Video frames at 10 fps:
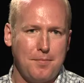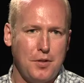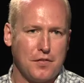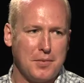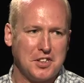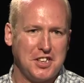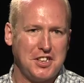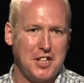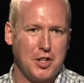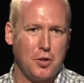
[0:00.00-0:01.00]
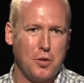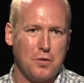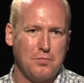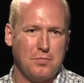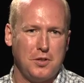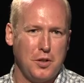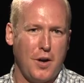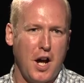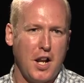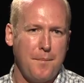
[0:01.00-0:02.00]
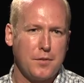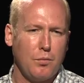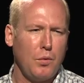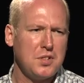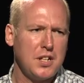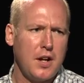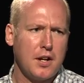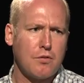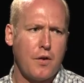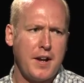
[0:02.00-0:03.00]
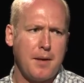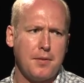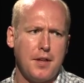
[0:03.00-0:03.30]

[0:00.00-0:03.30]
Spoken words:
You're from a city called Douala. What was it like growing up